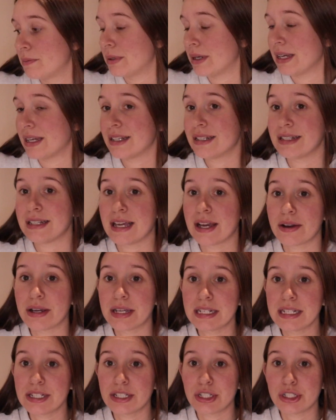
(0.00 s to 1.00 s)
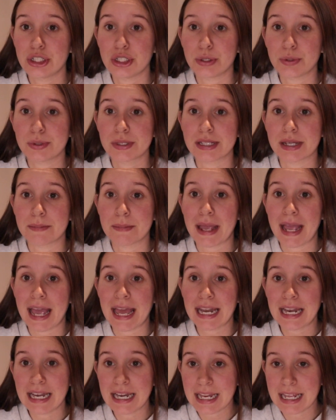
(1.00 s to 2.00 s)
But now I need to do some
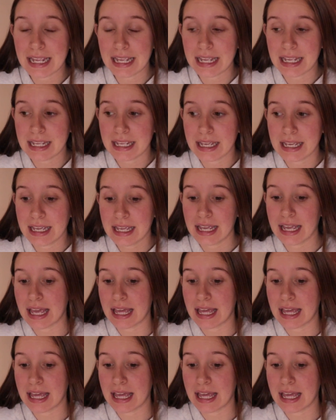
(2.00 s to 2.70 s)
editing